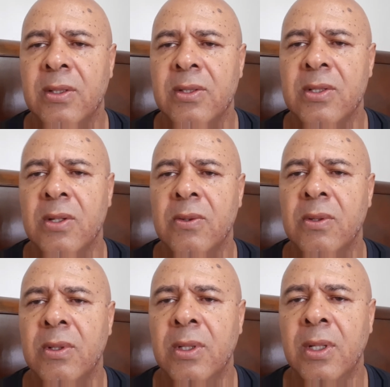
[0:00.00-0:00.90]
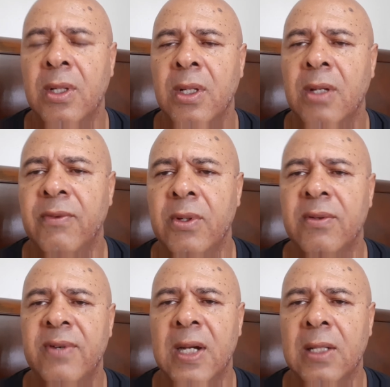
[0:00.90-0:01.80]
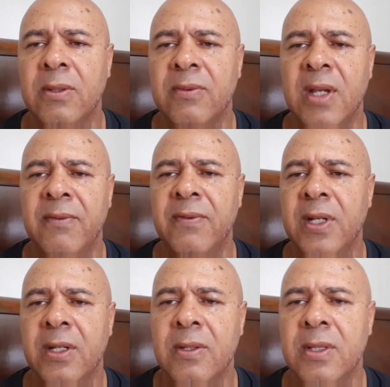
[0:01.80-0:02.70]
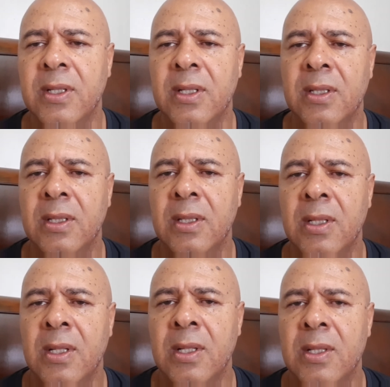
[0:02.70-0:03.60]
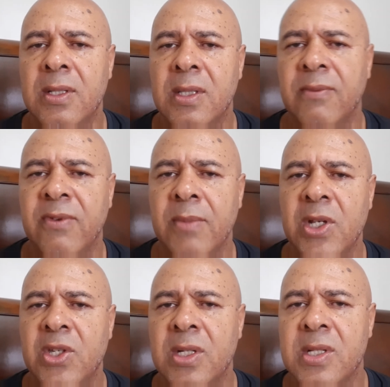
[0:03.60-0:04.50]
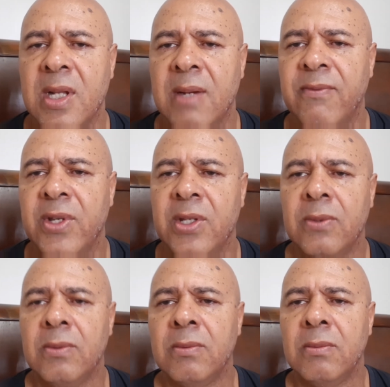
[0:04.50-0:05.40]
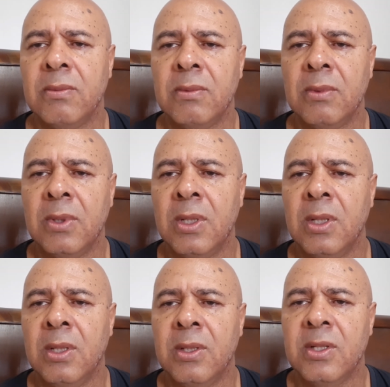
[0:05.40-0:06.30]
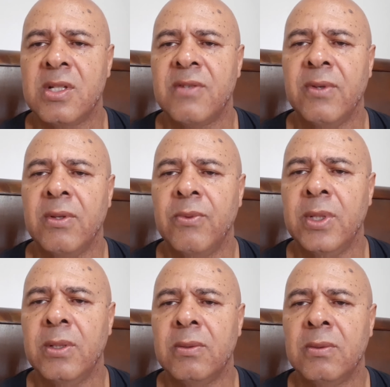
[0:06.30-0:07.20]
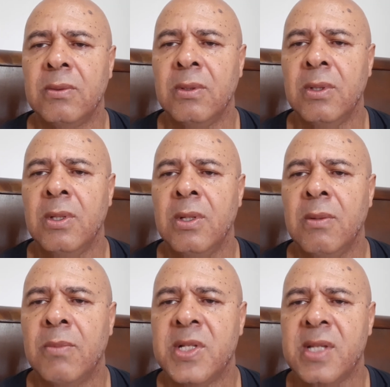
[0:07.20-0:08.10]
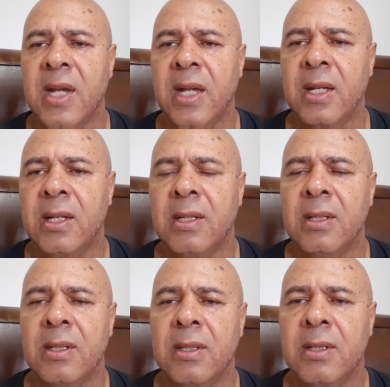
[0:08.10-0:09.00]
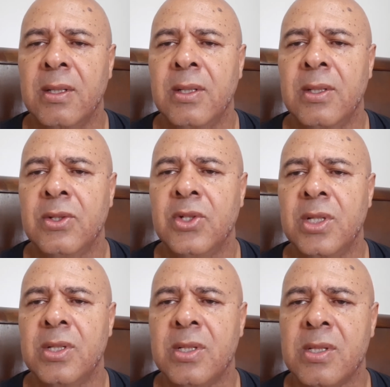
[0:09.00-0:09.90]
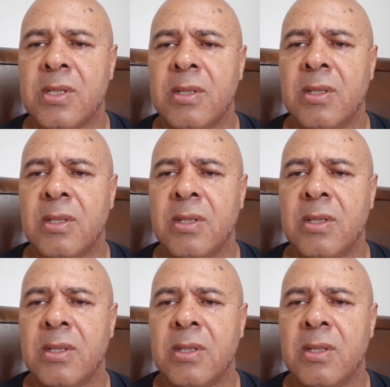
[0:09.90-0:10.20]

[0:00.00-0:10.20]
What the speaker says: So if you're a follower of that figure, then this information is not for you. This is for the real Messiah, Jesus.